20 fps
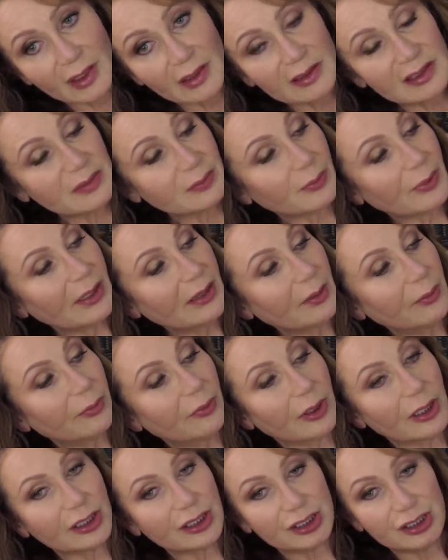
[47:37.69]
spray the
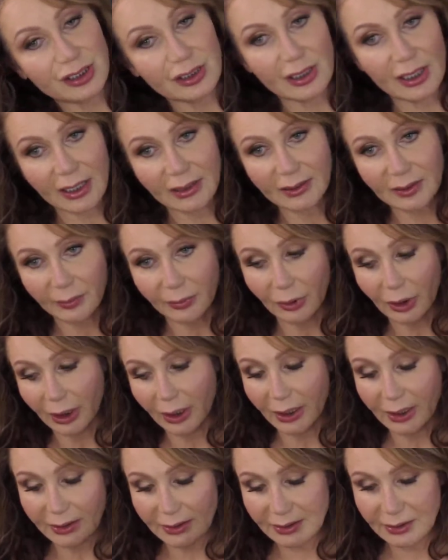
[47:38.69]
brush, not the
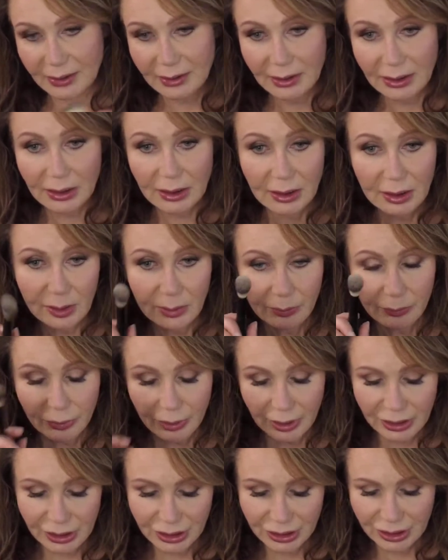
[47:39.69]
product.
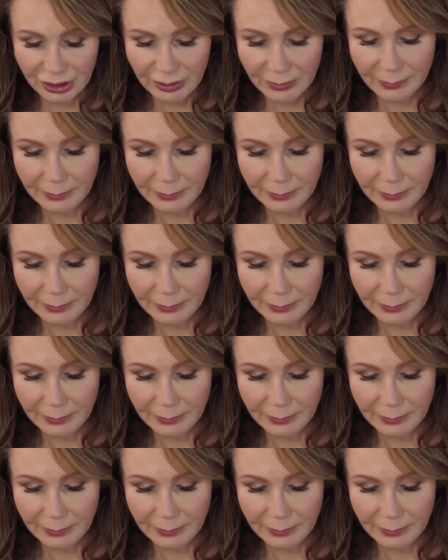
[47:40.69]
Brush